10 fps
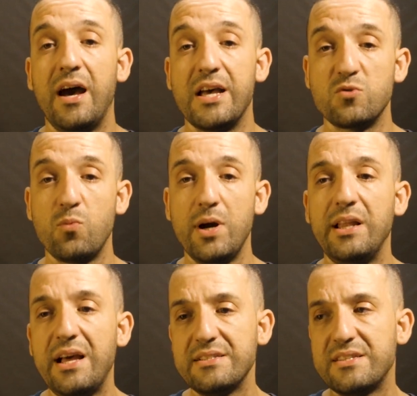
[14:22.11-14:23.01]
as
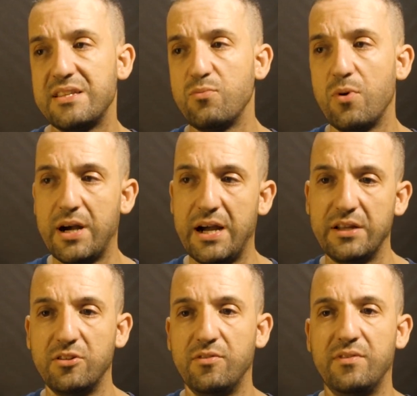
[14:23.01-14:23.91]
well and see what
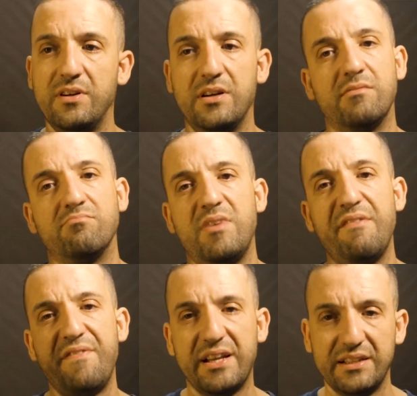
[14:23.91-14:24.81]
kind of
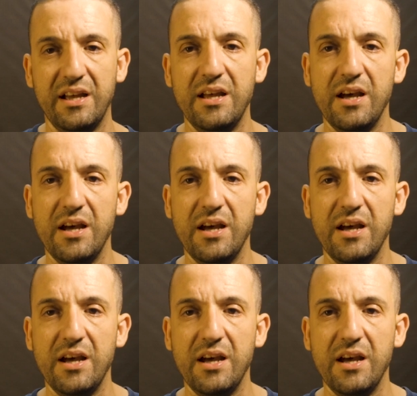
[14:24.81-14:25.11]
effect